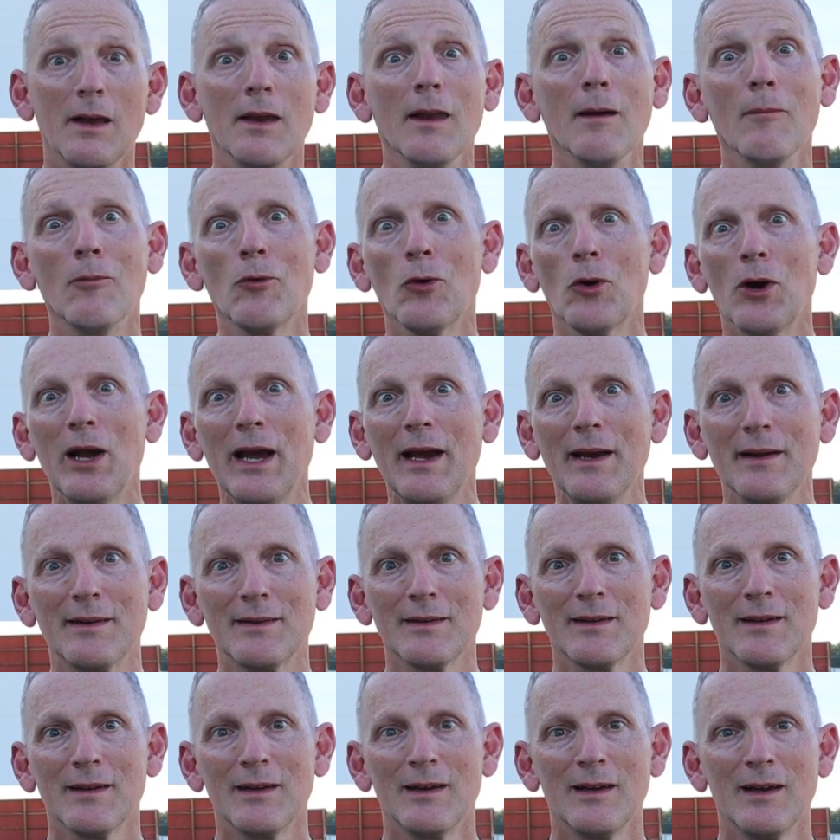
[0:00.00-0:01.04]
Number eight,
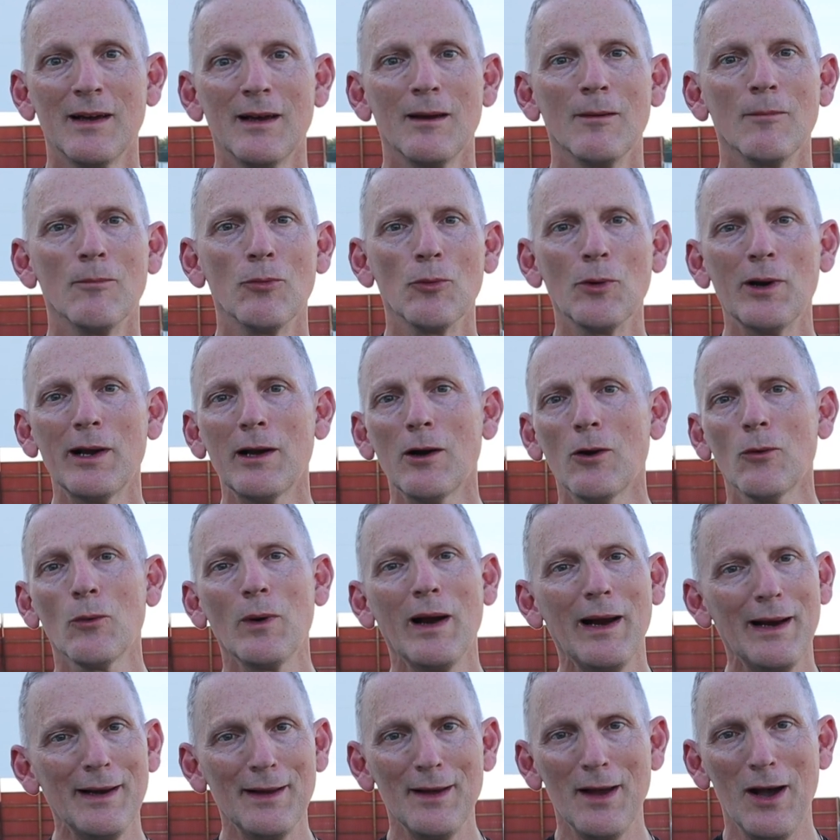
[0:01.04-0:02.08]
bring a
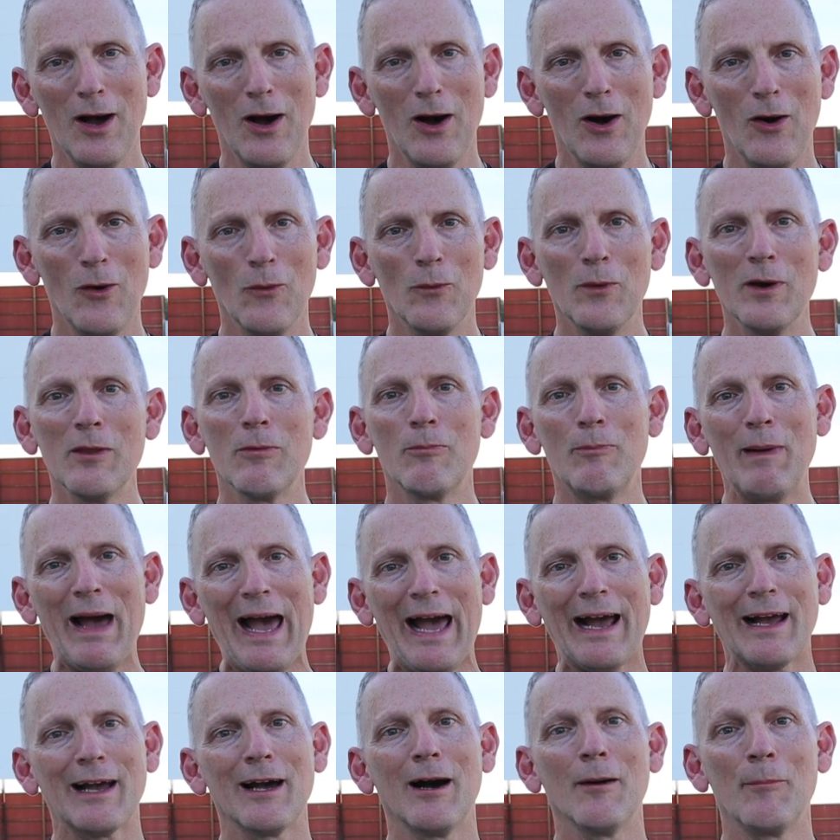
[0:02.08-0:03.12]
radio with
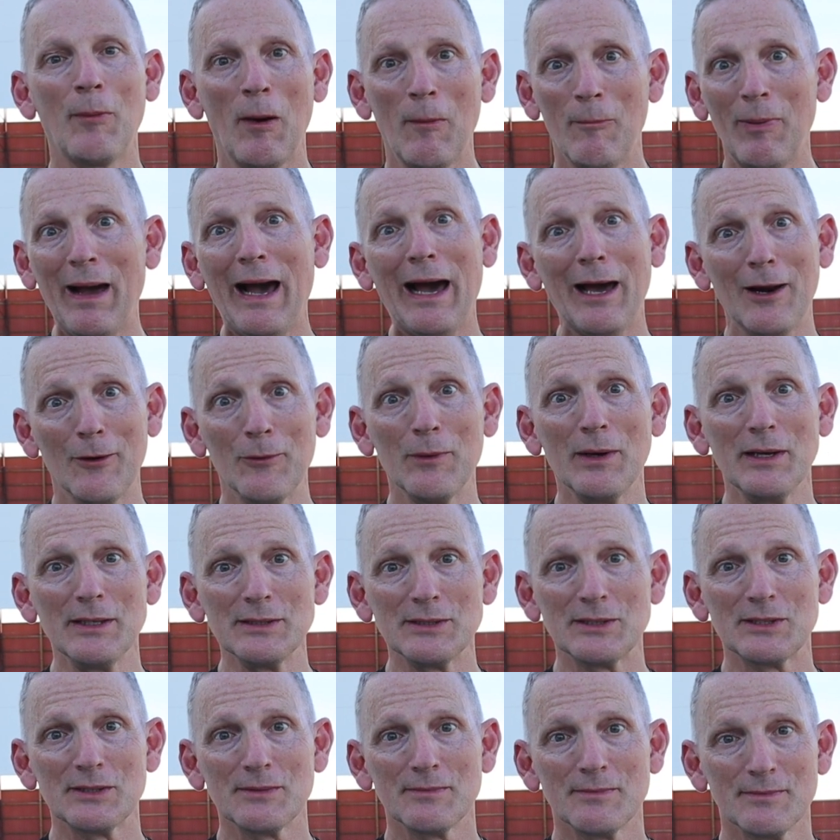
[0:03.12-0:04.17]
backup batteries.